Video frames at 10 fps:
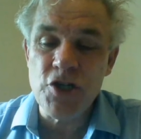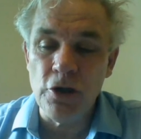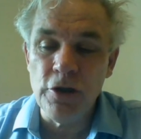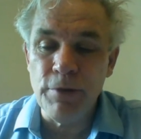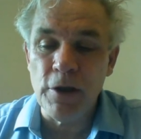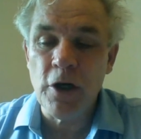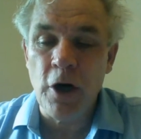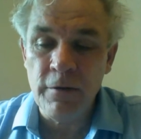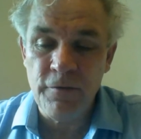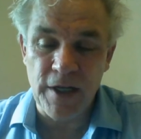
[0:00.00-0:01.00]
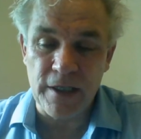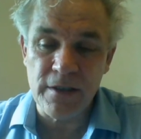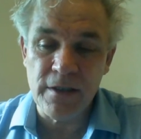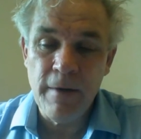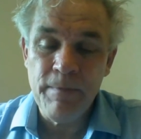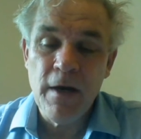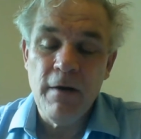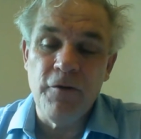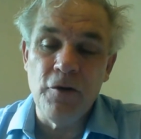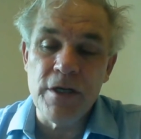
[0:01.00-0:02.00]
insoluble conflicts.
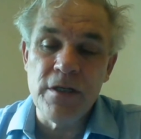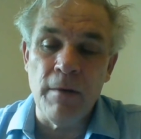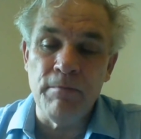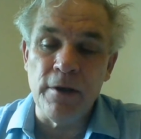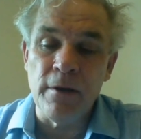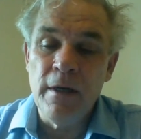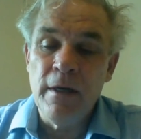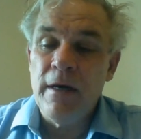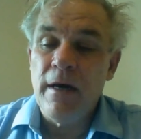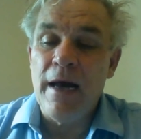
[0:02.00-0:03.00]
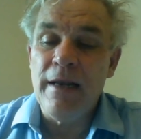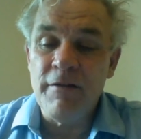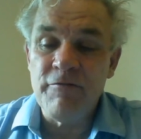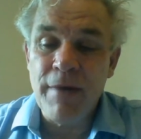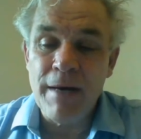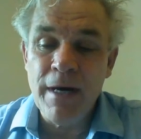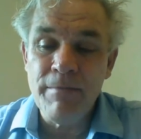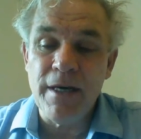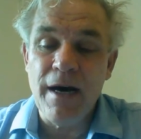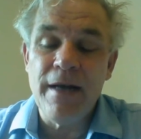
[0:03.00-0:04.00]
For example, I love my
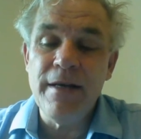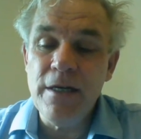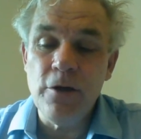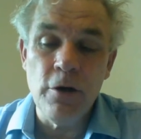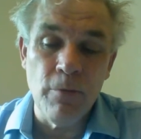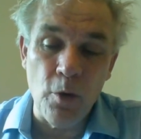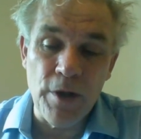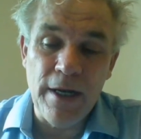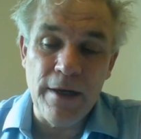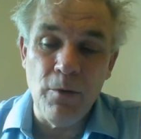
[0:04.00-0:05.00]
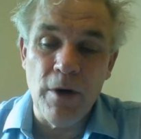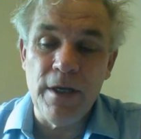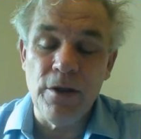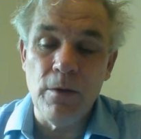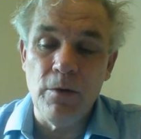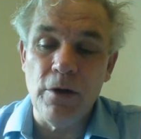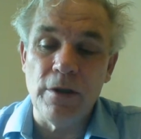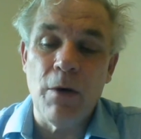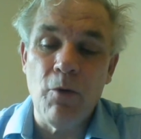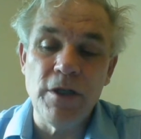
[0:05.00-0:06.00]
mummy. I need her more than anyone in the
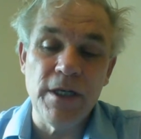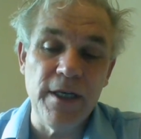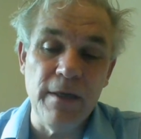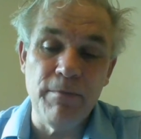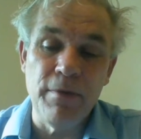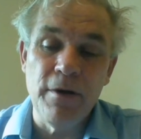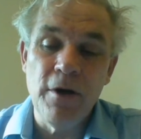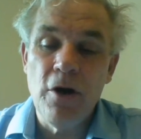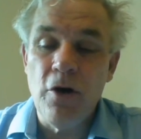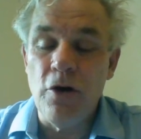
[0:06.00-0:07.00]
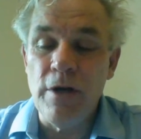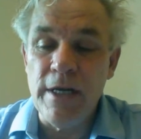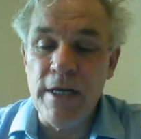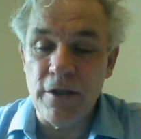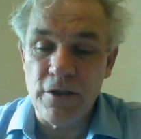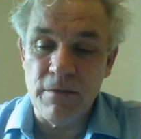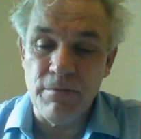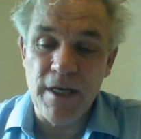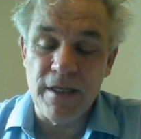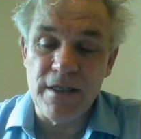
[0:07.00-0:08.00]
world. I want to keep her near to me
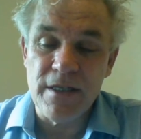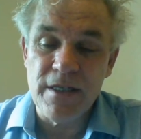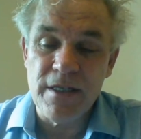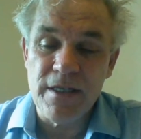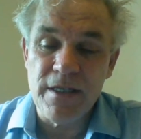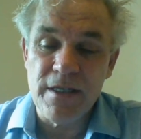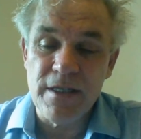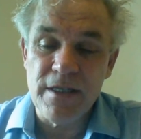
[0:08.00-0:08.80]
and safe.